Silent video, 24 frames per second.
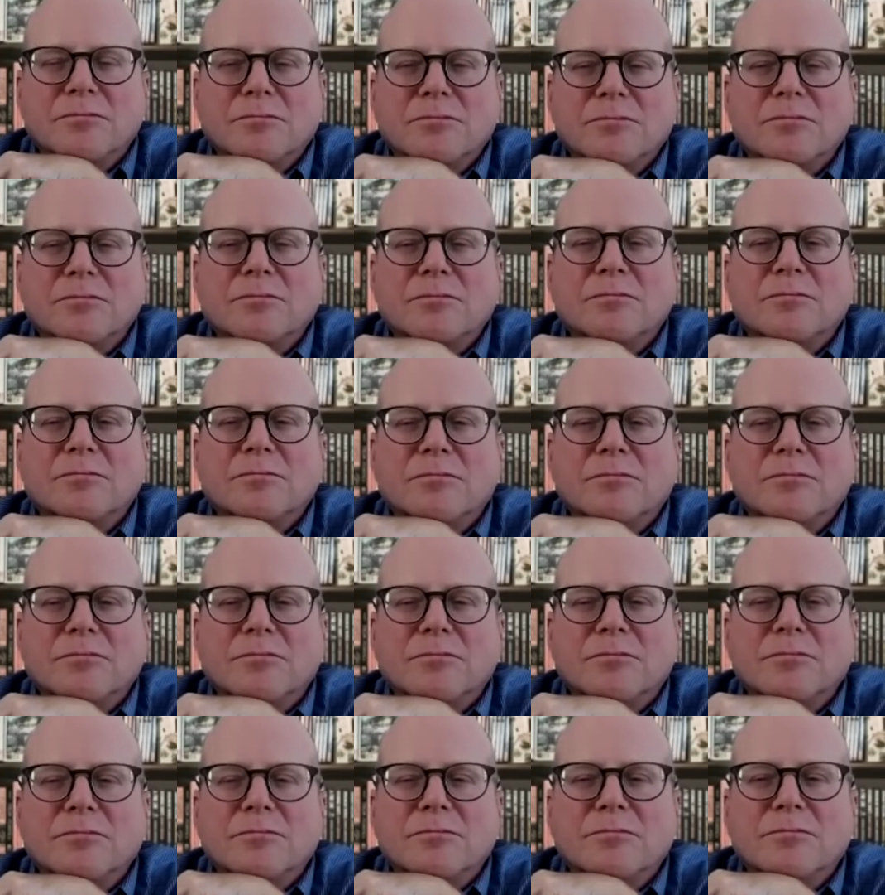
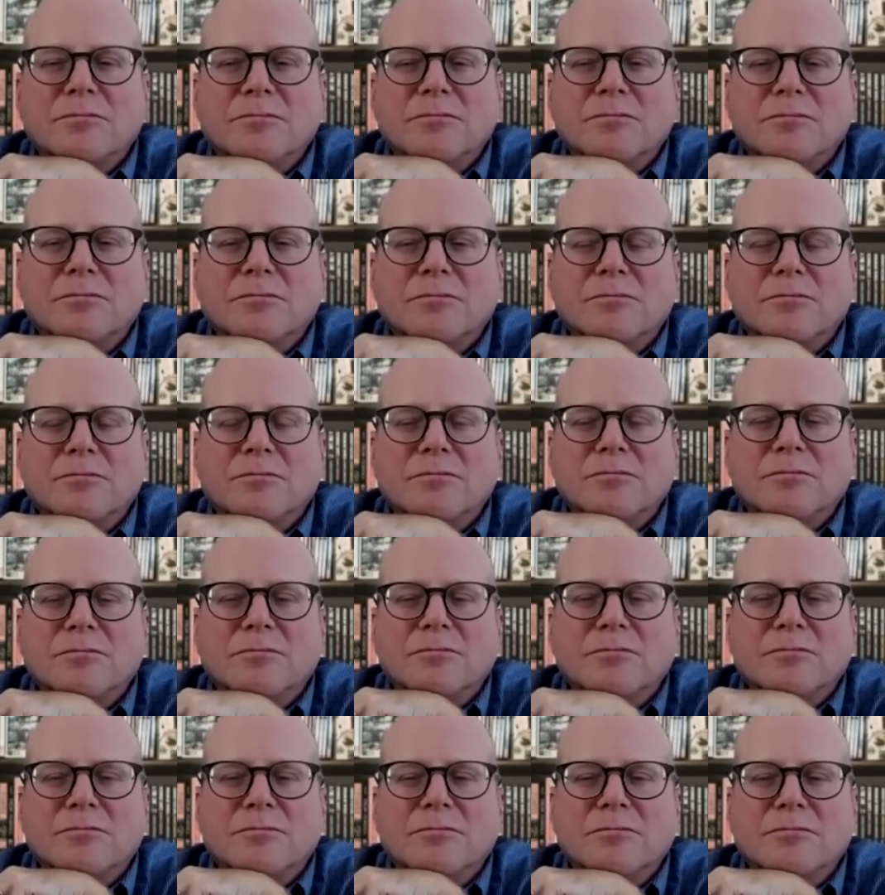
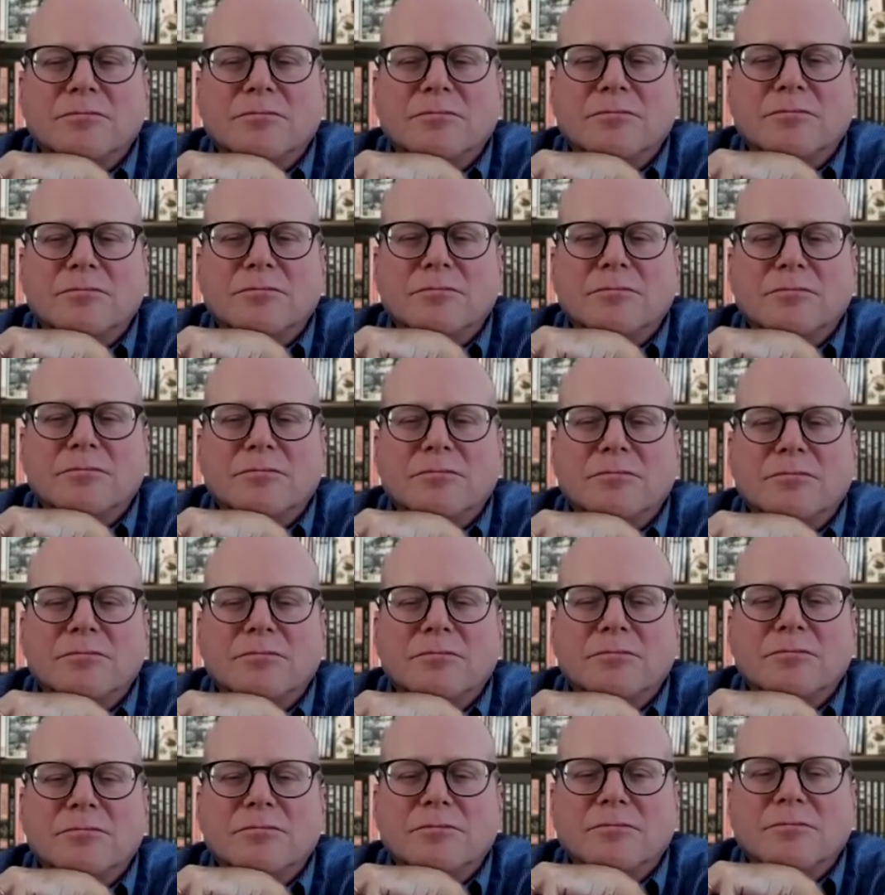
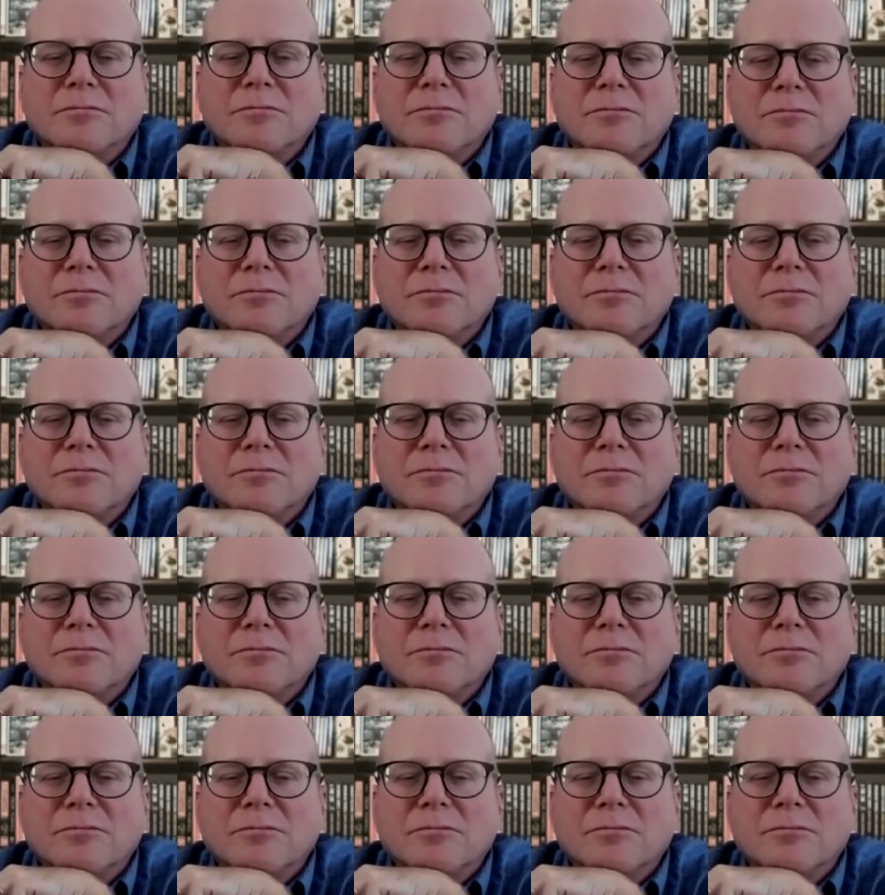No words are spoken by the person on screen.